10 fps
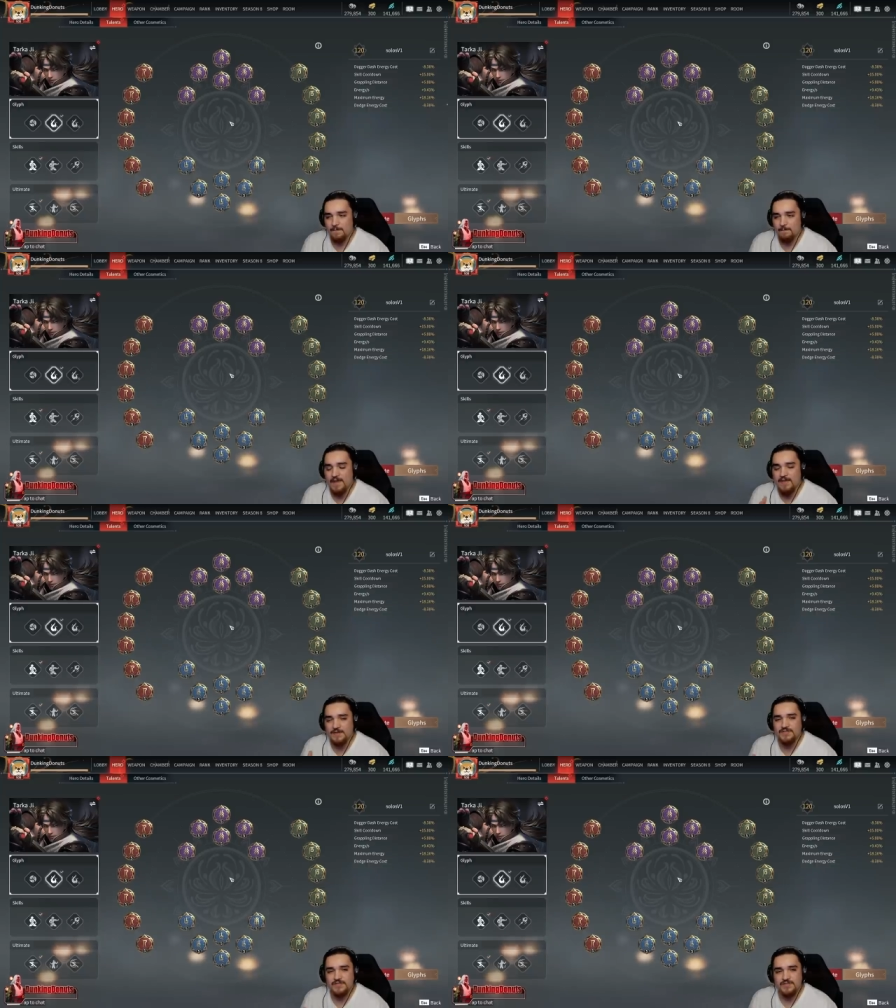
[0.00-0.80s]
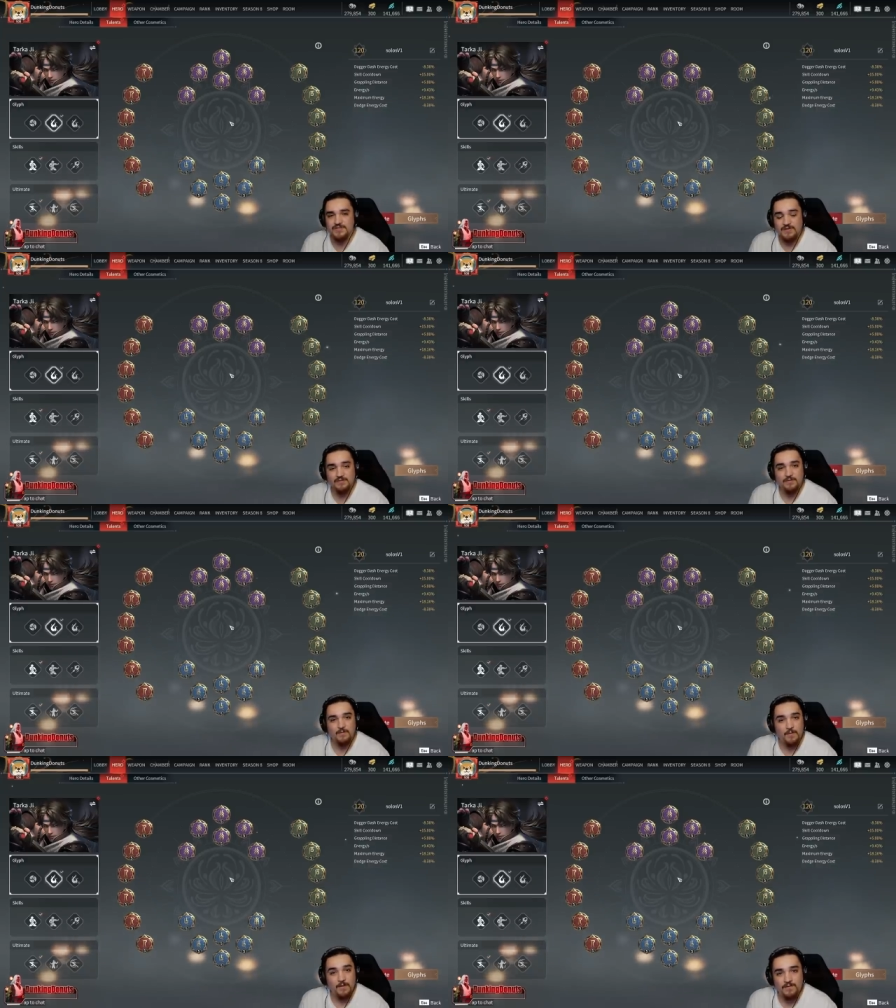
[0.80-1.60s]
making decisions that you
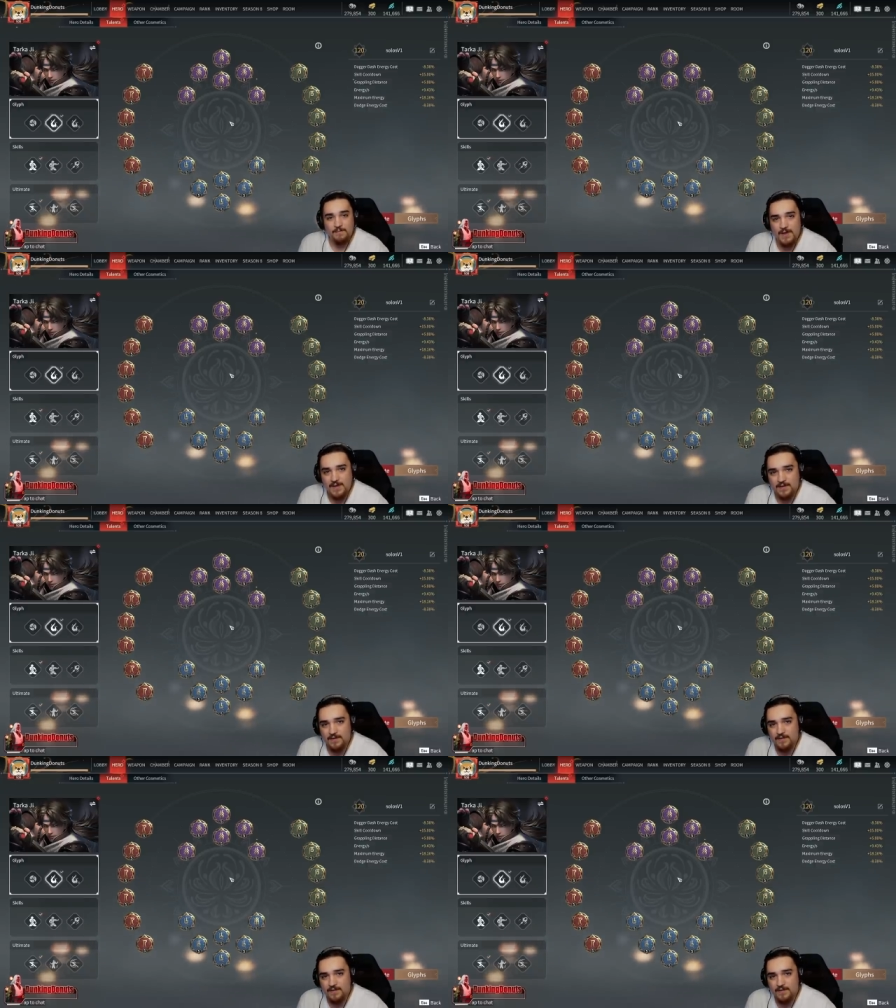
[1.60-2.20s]
don't want to make